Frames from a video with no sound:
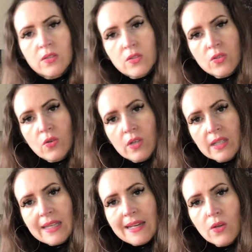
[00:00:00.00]
You're going to
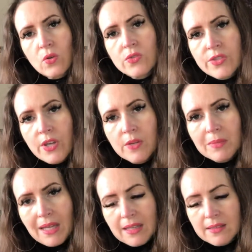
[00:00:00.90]
get long-term
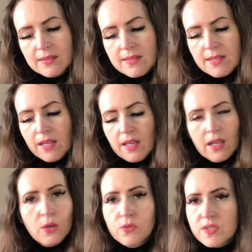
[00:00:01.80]
gains.
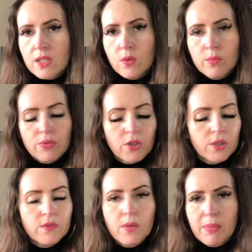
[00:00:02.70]
Health's going to
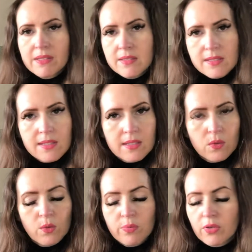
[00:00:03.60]
improve. Abundance is
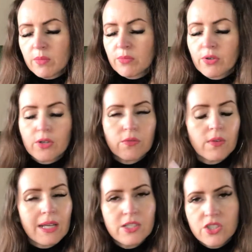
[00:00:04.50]
going to improve.
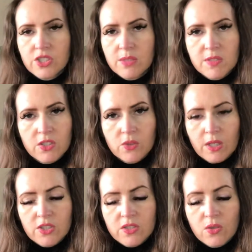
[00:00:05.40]
Relationship
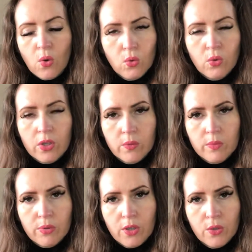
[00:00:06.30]
situations are all going to
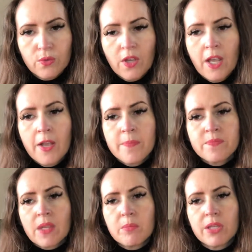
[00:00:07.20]
improve
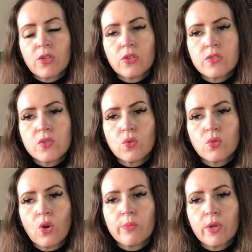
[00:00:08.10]
because you're
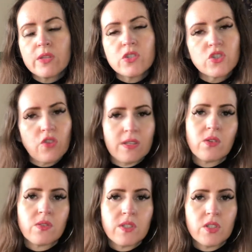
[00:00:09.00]
not putting stress
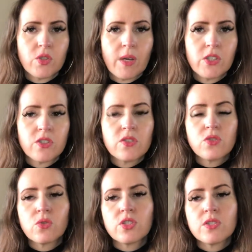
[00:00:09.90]
on situations.
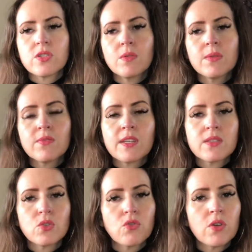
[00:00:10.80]
You're just doing things
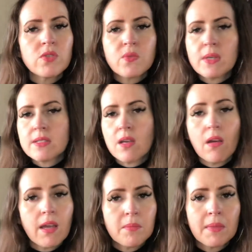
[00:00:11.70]
in your own sweet
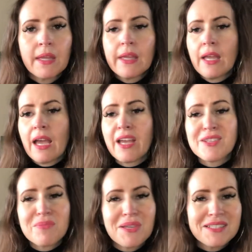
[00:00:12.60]
time and
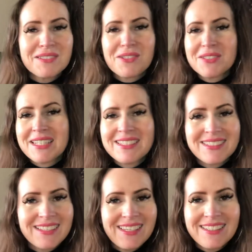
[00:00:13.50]
you're putting good
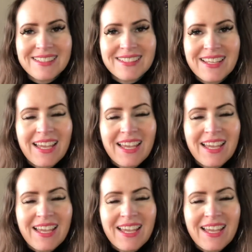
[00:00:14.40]
energy in.